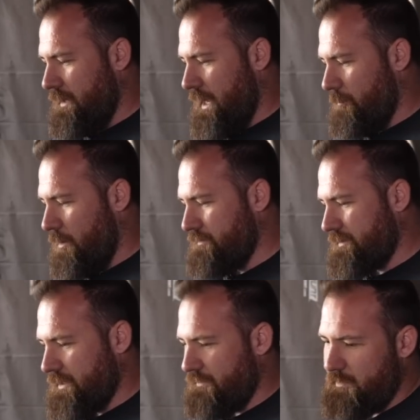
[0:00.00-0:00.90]

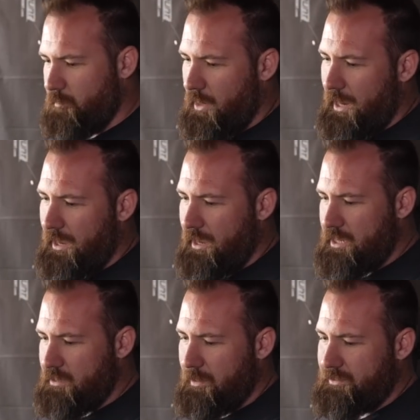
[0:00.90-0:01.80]
Obviously, if you buy a
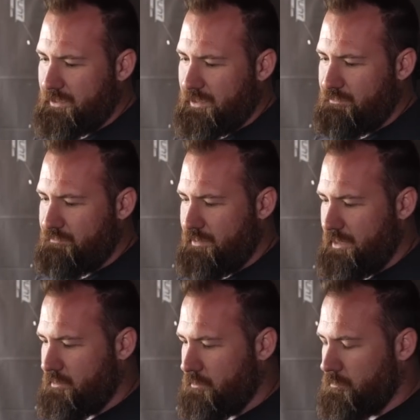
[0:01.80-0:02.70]
US delivered
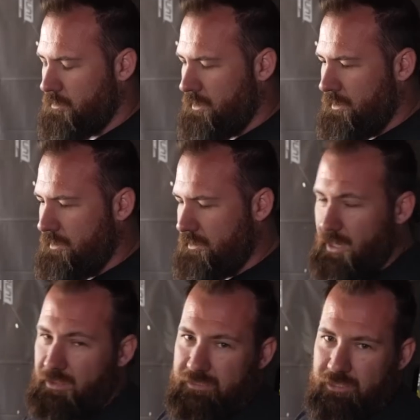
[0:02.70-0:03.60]
vehicle,
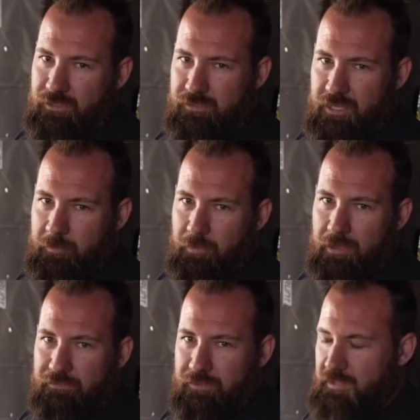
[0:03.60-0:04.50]
none of these issues are going to be
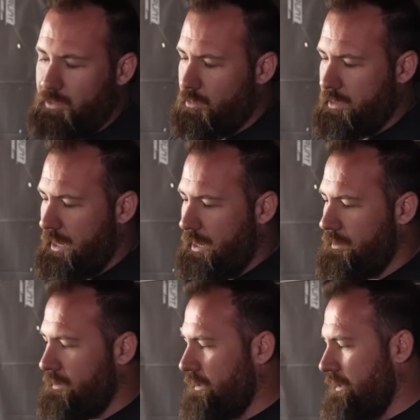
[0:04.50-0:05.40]
relevant to your car.
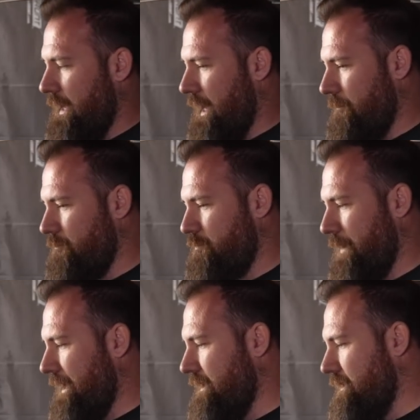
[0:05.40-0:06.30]

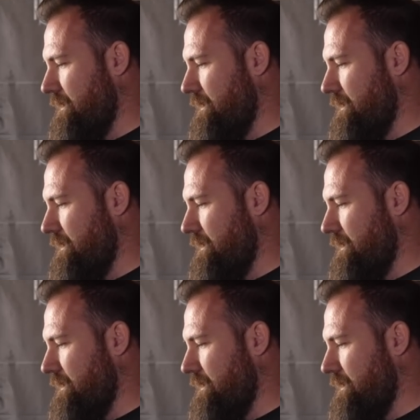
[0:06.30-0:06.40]
But